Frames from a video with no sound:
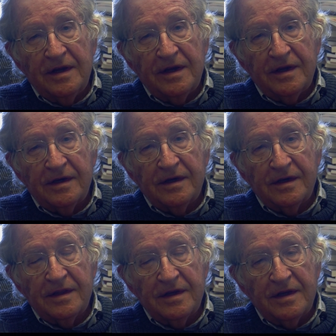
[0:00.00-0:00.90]

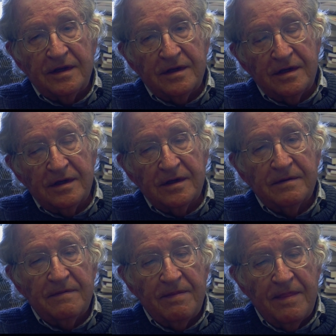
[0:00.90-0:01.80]
and
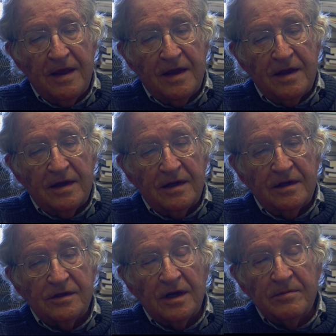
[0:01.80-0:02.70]

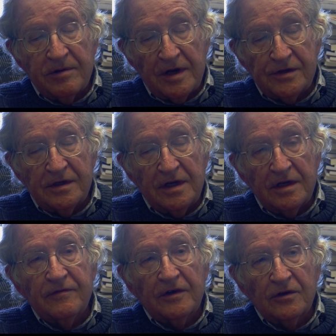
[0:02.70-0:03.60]
it's
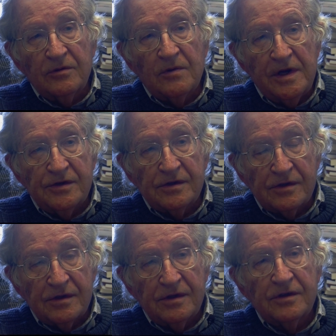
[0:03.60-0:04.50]
unprecedented for good reasons.
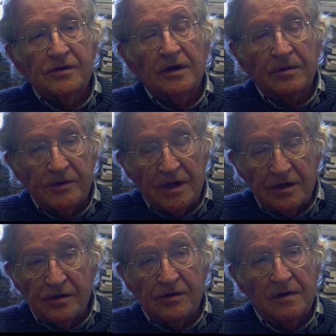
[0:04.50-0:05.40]
The
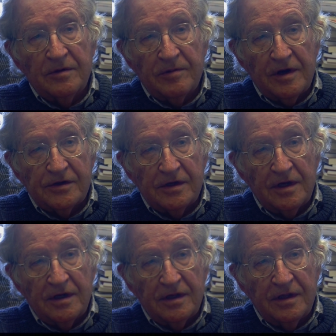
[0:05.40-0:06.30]
circumstances are
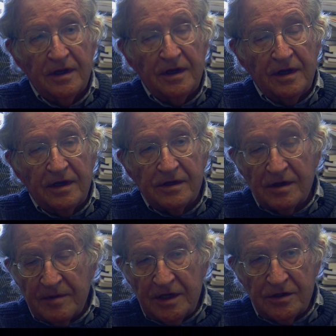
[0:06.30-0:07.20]
unprecedented. As I
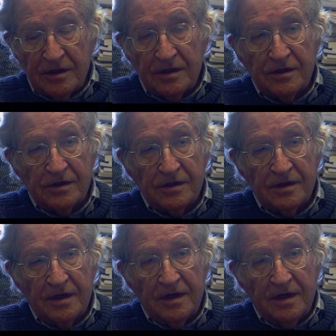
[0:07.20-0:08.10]
mentioned,
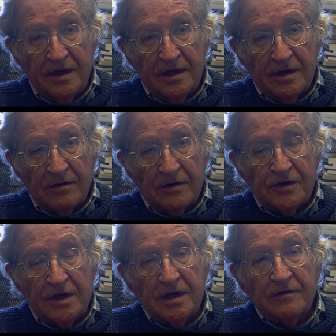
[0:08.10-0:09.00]
we're
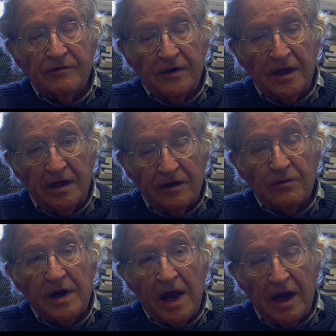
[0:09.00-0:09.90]
seeing finally a
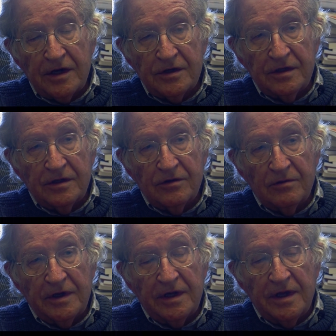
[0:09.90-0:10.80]
reaction to
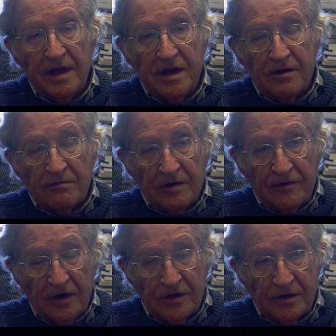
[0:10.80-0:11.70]
a
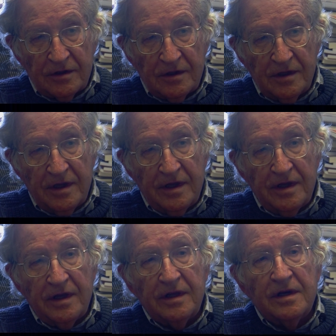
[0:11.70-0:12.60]
reversal
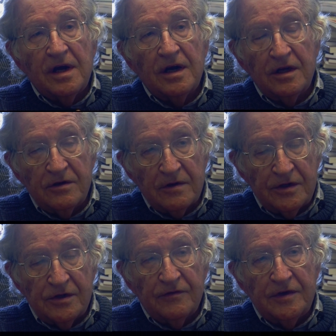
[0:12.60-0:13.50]
in
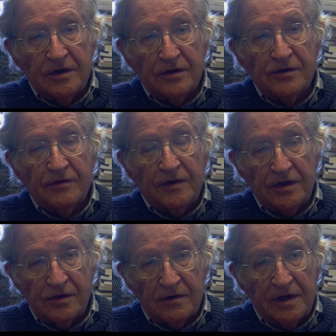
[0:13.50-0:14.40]
hundreds of years of
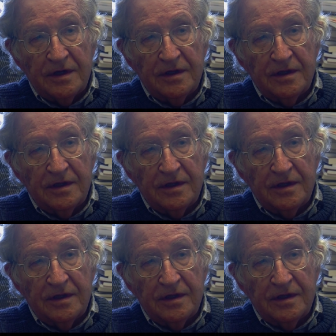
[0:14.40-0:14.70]
history.